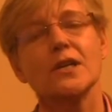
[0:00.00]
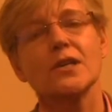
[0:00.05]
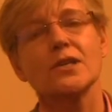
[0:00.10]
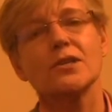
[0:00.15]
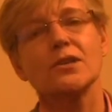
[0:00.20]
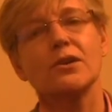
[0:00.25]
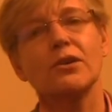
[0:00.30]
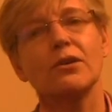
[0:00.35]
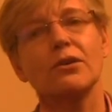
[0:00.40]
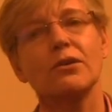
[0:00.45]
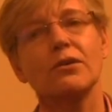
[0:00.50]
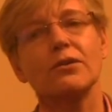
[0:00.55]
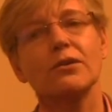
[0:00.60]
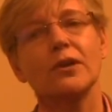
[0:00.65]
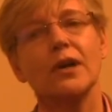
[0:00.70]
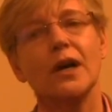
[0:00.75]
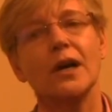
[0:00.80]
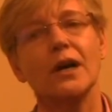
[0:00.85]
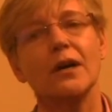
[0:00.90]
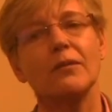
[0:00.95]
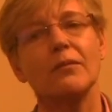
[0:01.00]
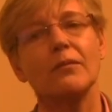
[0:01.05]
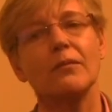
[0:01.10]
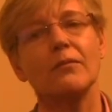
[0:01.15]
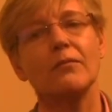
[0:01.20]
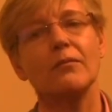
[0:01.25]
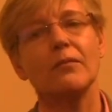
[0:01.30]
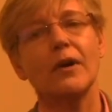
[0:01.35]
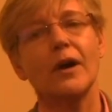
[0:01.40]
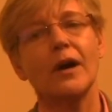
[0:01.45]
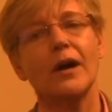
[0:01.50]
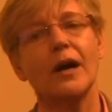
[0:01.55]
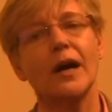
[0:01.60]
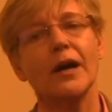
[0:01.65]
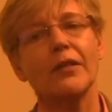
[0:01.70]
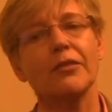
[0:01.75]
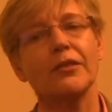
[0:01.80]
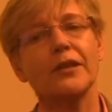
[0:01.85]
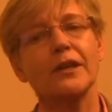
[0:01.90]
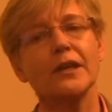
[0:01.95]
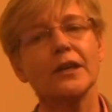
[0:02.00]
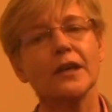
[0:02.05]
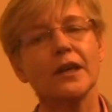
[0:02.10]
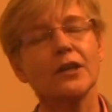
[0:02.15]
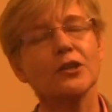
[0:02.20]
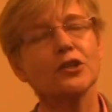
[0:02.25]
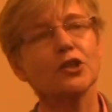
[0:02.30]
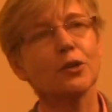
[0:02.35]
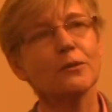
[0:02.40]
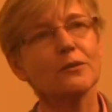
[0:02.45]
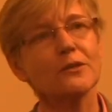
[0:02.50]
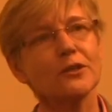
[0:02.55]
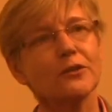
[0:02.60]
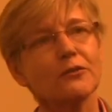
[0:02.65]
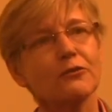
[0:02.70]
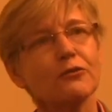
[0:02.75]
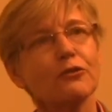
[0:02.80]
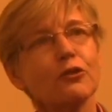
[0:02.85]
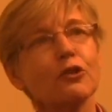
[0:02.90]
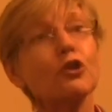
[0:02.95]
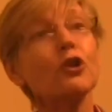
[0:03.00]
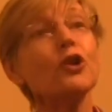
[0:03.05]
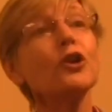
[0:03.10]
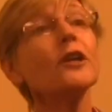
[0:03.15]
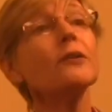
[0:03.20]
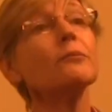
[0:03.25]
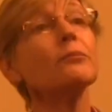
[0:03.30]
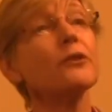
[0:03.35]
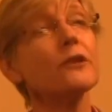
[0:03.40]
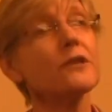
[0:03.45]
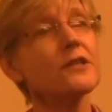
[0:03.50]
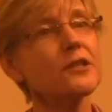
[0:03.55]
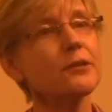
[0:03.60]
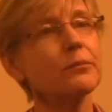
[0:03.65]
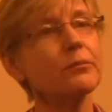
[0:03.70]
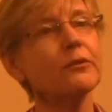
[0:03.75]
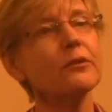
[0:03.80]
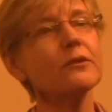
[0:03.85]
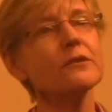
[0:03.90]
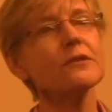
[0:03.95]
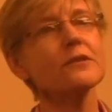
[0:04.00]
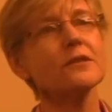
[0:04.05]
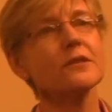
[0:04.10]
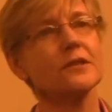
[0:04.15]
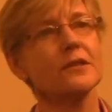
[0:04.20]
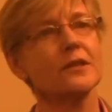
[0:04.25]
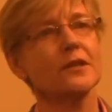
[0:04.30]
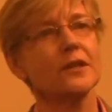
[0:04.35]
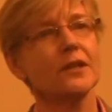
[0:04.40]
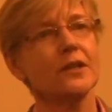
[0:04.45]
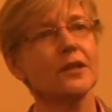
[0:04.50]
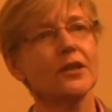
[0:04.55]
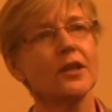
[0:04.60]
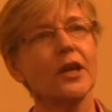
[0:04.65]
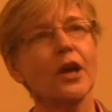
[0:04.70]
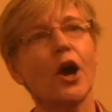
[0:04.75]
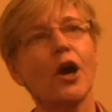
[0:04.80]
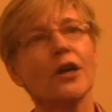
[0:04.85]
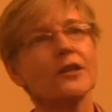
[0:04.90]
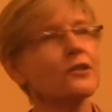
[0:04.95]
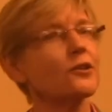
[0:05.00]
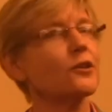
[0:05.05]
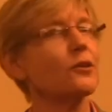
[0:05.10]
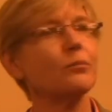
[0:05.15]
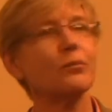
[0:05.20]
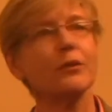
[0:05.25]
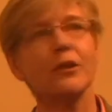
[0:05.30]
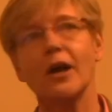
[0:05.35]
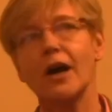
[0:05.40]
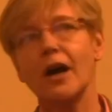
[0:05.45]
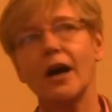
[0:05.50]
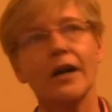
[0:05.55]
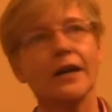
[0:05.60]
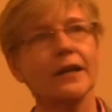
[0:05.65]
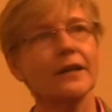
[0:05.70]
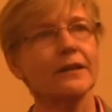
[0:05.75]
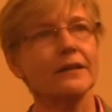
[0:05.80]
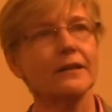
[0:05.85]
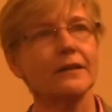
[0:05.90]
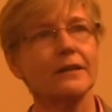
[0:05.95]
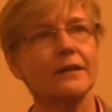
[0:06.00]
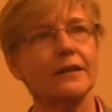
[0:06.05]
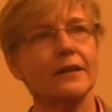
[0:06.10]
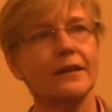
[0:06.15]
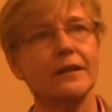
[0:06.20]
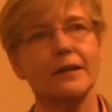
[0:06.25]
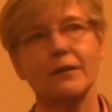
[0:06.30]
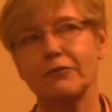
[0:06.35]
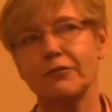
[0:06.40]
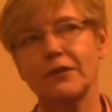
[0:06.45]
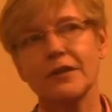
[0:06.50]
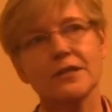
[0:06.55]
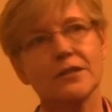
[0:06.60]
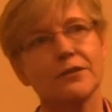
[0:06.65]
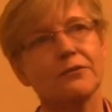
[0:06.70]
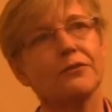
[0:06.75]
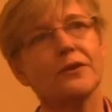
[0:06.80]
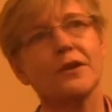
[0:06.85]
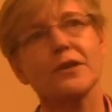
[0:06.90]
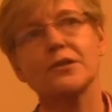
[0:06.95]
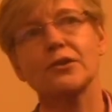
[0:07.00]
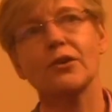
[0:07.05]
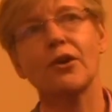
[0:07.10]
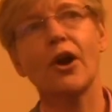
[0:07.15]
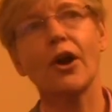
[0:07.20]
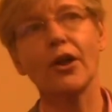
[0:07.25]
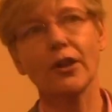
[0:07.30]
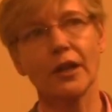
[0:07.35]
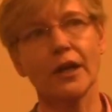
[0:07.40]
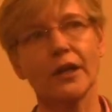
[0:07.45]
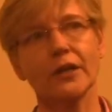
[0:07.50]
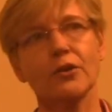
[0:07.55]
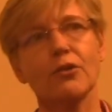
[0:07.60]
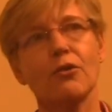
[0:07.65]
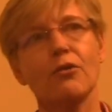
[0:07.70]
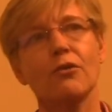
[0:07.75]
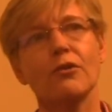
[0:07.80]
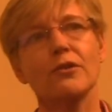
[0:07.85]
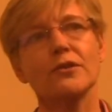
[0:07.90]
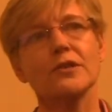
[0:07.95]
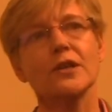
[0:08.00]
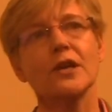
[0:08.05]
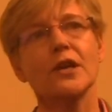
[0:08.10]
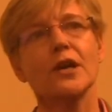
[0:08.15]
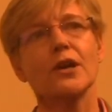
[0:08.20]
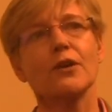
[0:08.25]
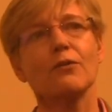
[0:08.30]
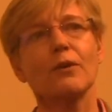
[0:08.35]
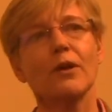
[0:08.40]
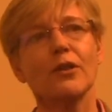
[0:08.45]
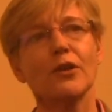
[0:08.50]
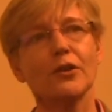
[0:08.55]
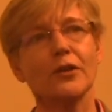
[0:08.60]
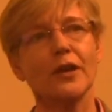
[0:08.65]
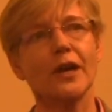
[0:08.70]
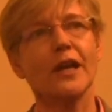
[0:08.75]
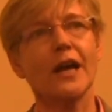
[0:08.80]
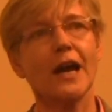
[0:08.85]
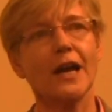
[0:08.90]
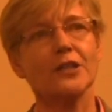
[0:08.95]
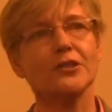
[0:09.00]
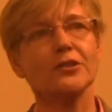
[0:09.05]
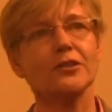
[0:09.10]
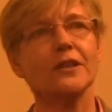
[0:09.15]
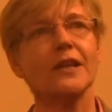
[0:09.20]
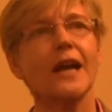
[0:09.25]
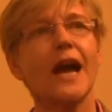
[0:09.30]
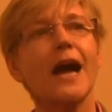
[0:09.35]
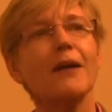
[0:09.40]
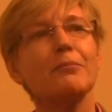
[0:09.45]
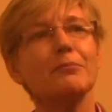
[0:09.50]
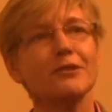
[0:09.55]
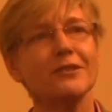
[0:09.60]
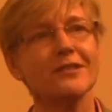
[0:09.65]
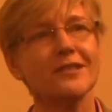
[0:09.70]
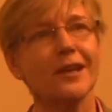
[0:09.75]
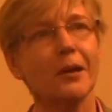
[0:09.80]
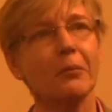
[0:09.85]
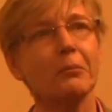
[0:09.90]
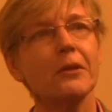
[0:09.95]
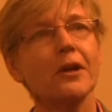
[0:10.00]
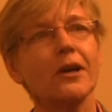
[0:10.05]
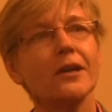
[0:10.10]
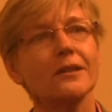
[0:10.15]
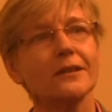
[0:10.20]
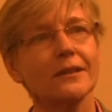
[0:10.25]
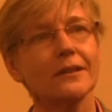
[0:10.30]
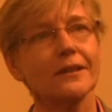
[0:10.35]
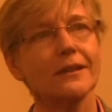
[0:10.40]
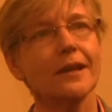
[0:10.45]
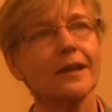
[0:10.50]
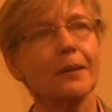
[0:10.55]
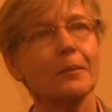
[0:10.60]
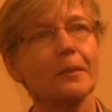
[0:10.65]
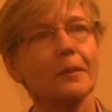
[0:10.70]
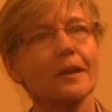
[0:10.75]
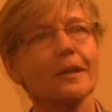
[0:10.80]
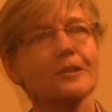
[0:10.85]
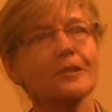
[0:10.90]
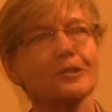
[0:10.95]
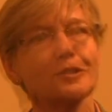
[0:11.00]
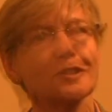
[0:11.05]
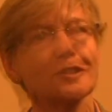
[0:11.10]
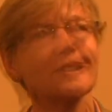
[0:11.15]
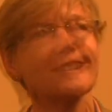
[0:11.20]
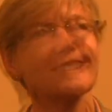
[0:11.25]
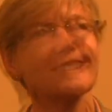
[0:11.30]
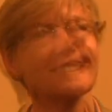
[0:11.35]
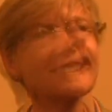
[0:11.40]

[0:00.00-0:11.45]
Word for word: So uh, I think in terms of learning principles, they ought to apply in a face-to-face or online course. Whether that actually happens, I'm not, I'm not sure.